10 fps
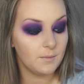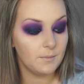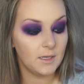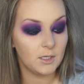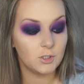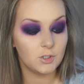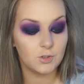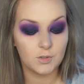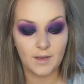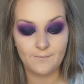and making
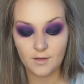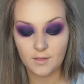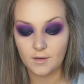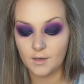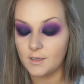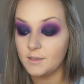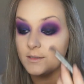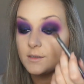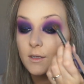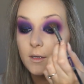sure everything
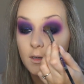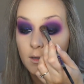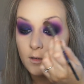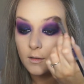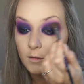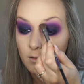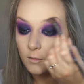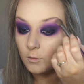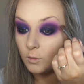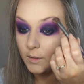is
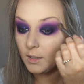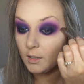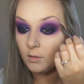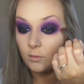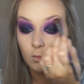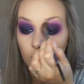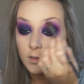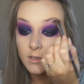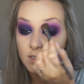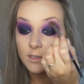the way you
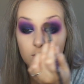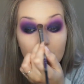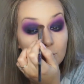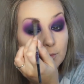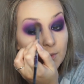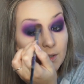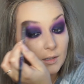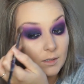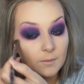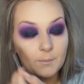want it to
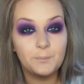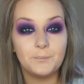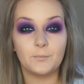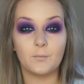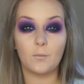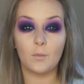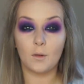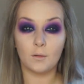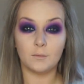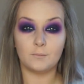be.
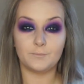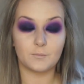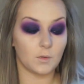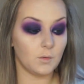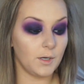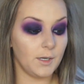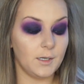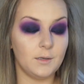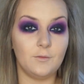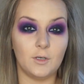
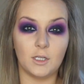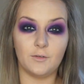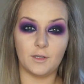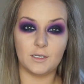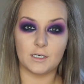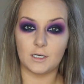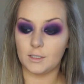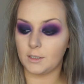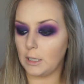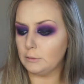Okay, really, really
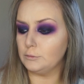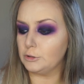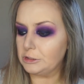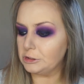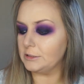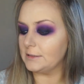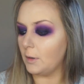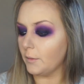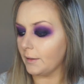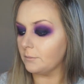dark. Oh shit, she's
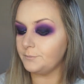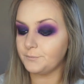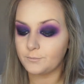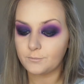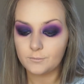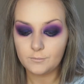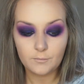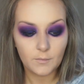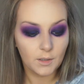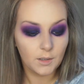smoking.
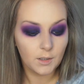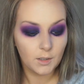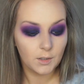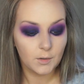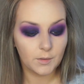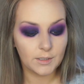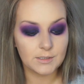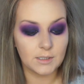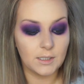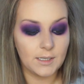Okay,
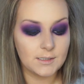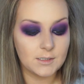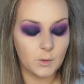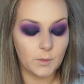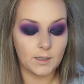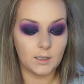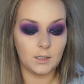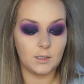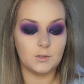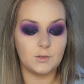so let's
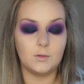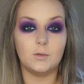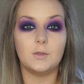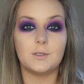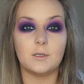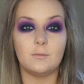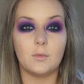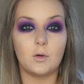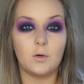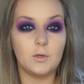quickly do some
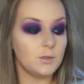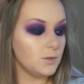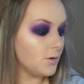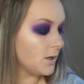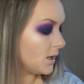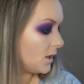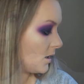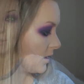contour.